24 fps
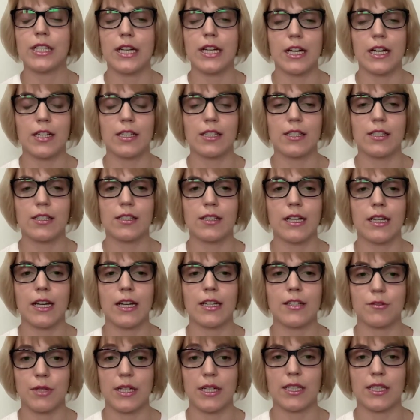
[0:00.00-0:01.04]

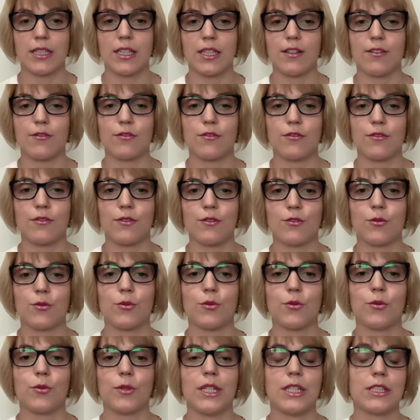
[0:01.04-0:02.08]
attractive
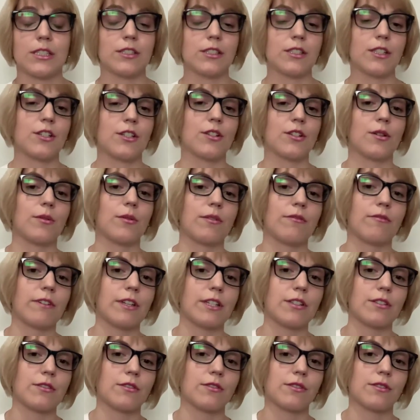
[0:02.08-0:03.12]
to international
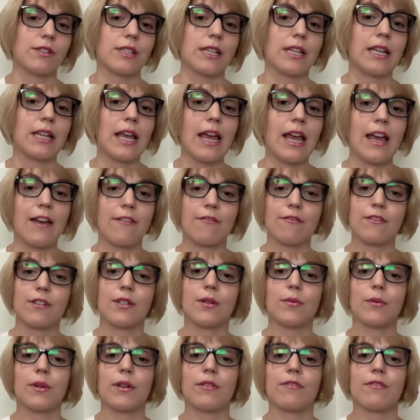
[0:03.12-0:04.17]
investors than
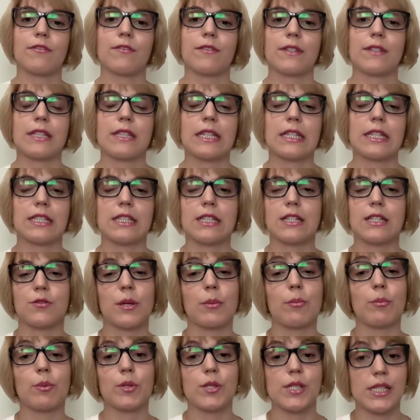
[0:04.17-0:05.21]
ever, with
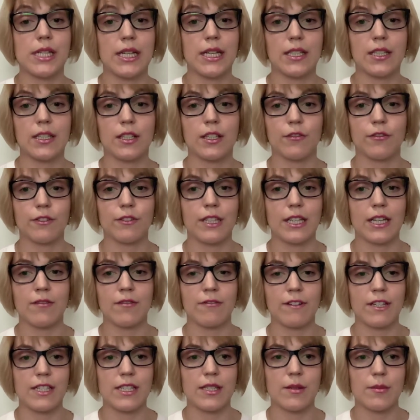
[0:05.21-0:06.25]
63% of tech
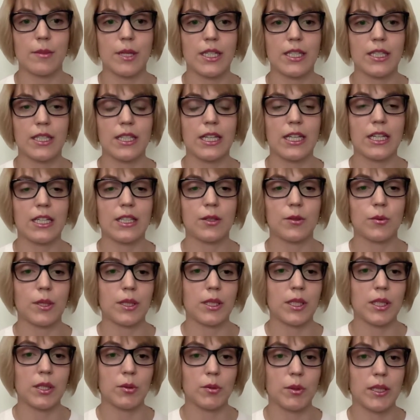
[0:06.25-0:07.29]
investment in
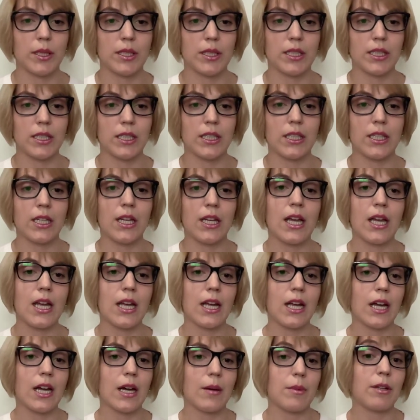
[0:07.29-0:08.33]
2020
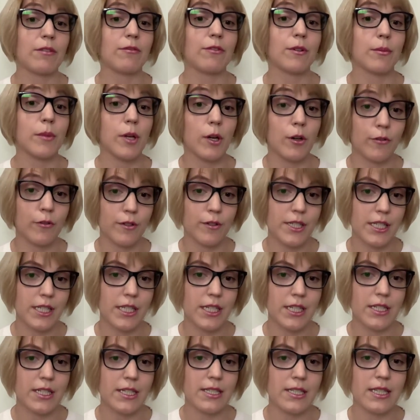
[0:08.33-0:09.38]
coming from
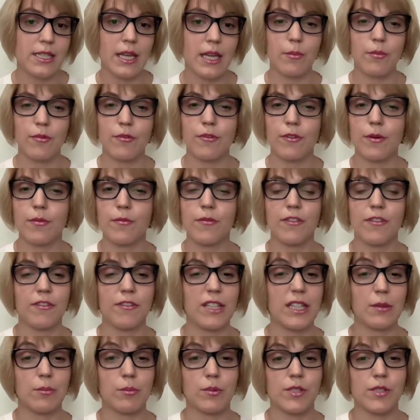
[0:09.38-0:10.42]
overseas, up from
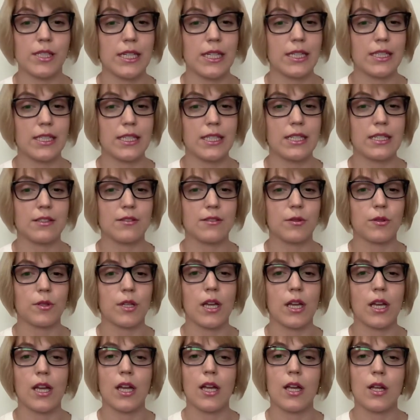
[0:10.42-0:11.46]
50% in
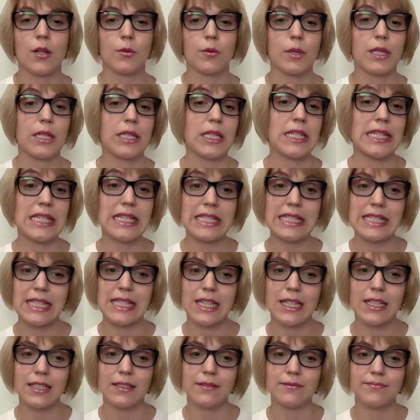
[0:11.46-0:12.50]

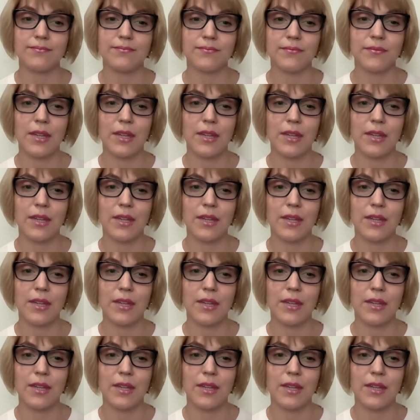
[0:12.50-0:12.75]
2016.